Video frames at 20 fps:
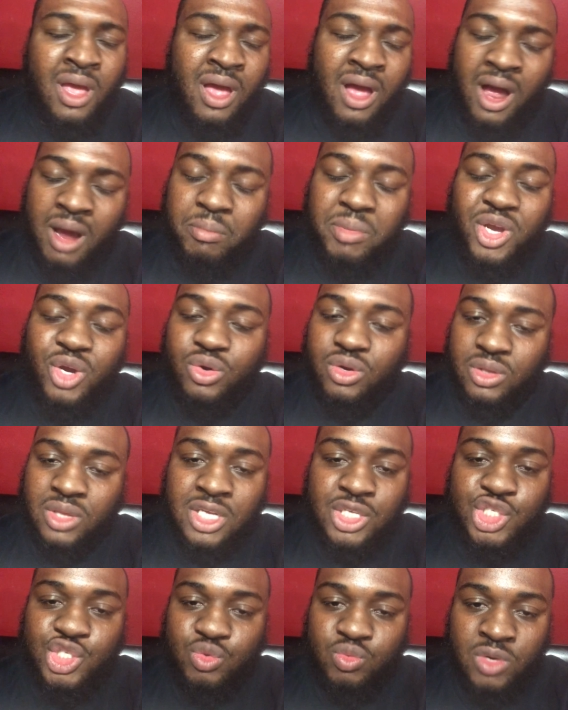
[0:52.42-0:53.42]
I'm here to
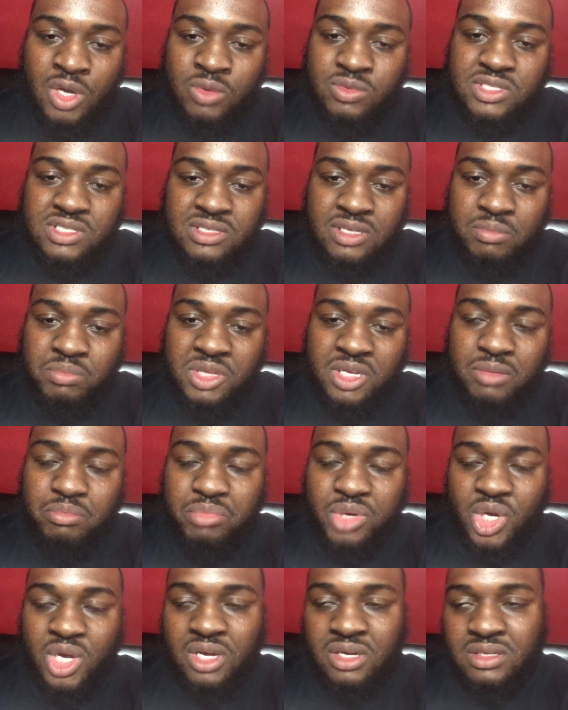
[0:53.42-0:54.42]
let you know something
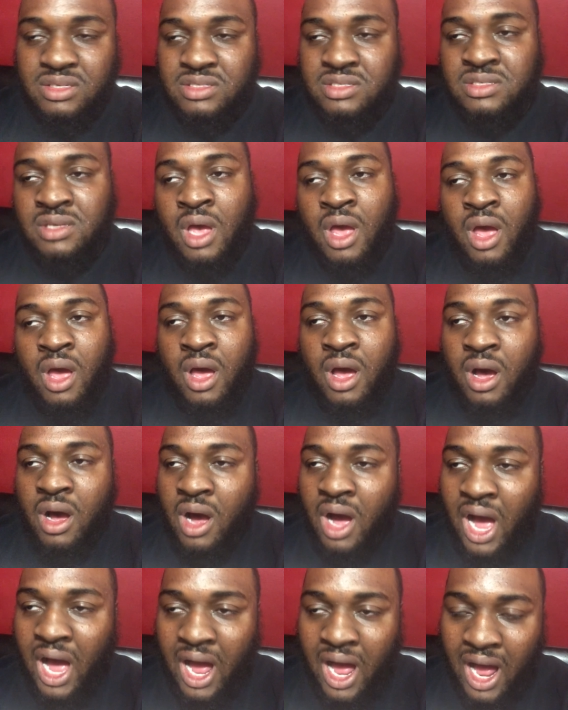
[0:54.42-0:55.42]
because
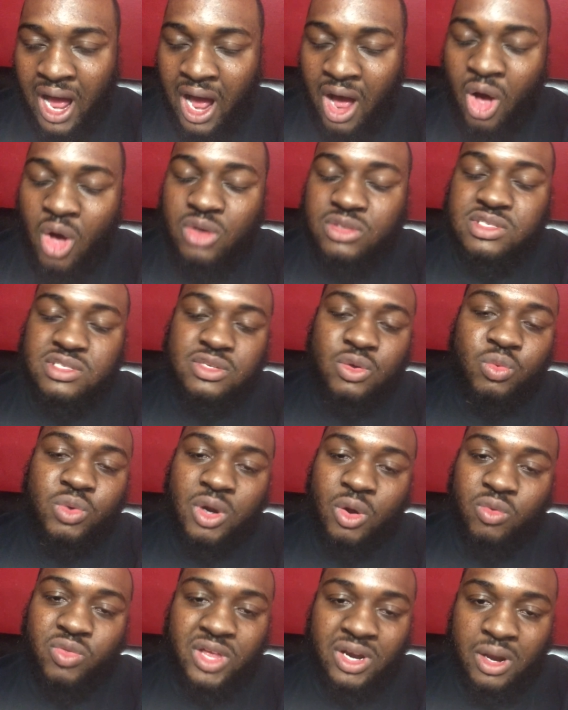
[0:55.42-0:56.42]
I also
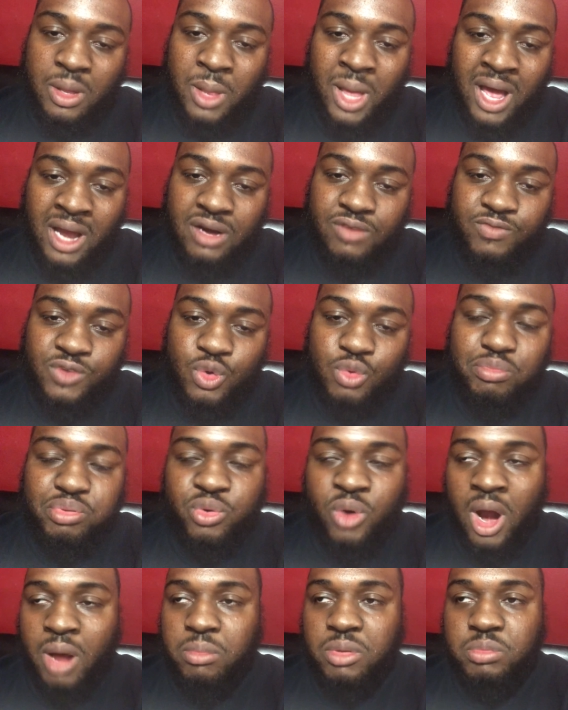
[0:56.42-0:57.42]
know that a lot of you
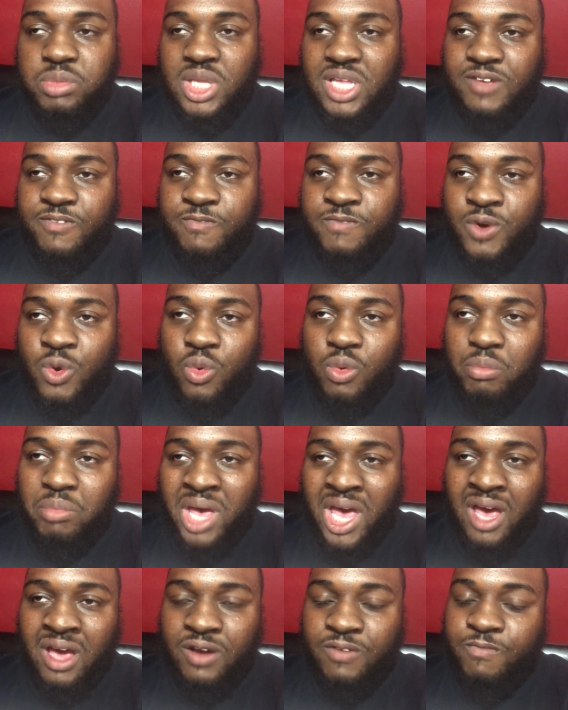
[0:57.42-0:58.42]
probably feel
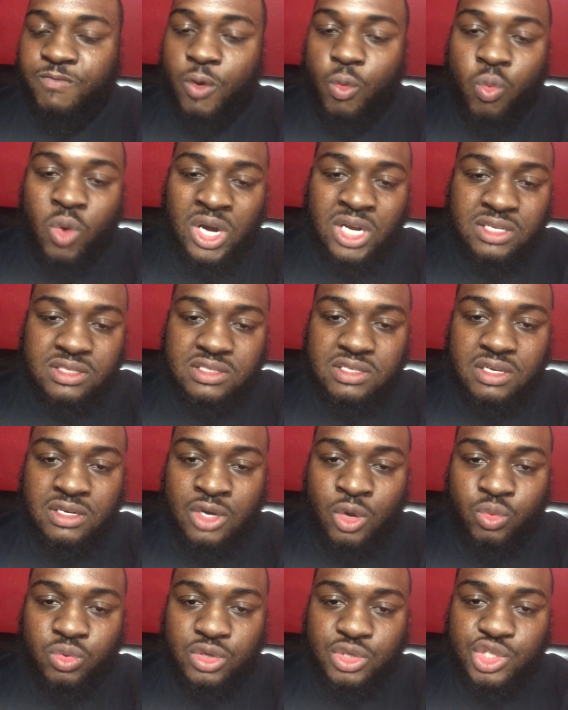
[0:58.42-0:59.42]
bad for wanting to
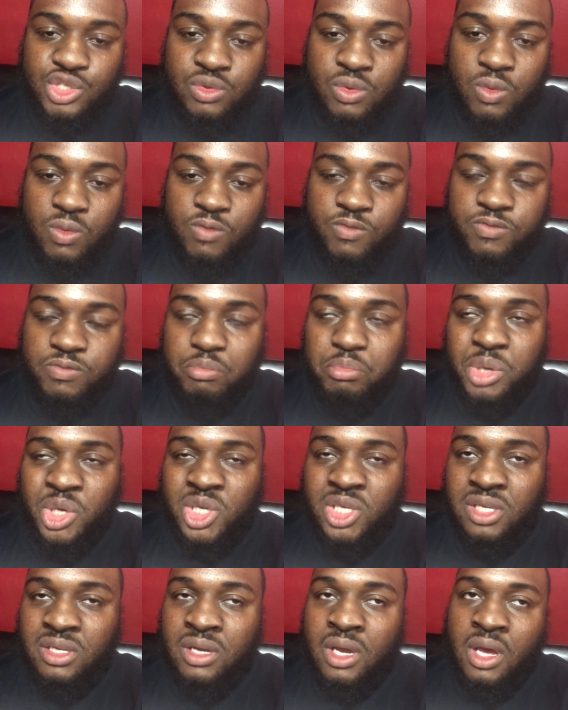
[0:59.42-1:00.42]
know the truth,
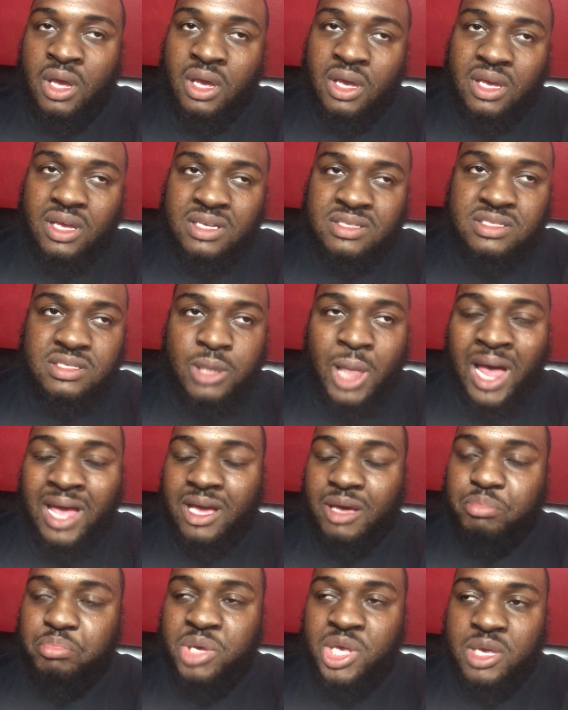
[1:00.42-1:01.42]
but it's
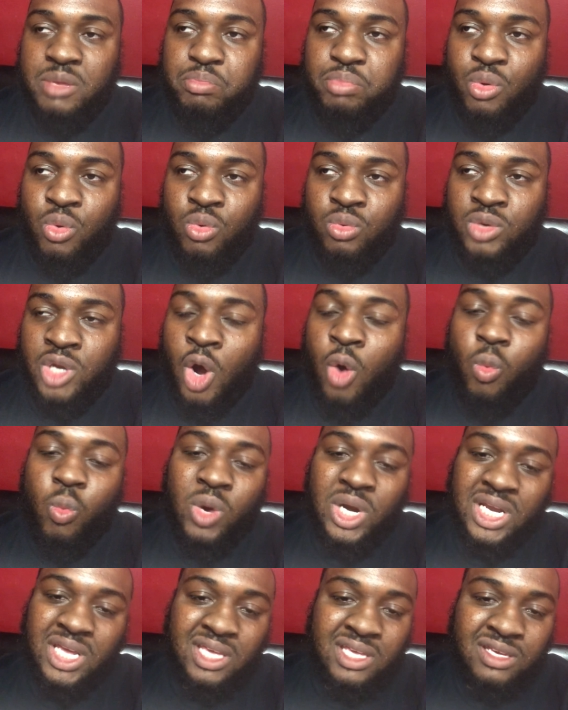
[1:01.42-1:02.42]
like people don't
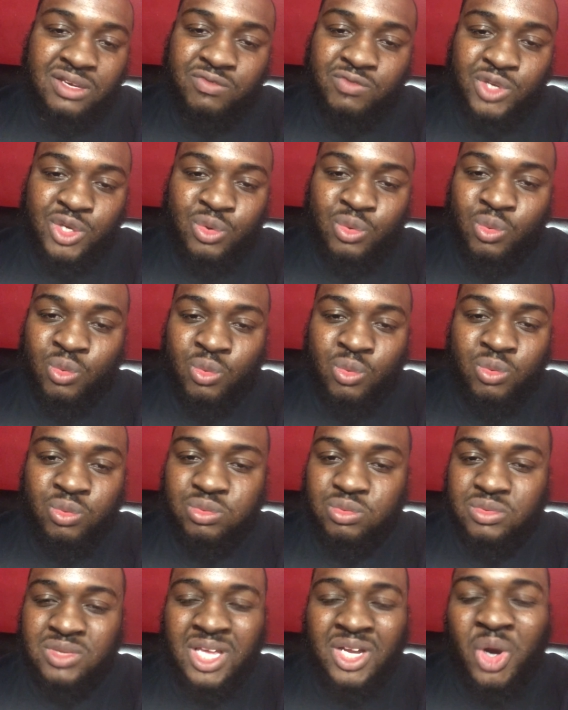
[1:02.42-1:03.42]
want to give you,
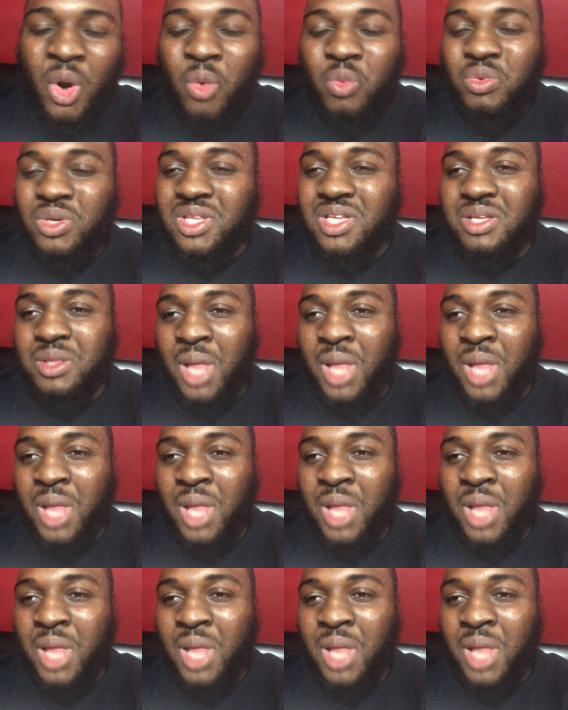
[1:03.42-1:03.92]
they don't really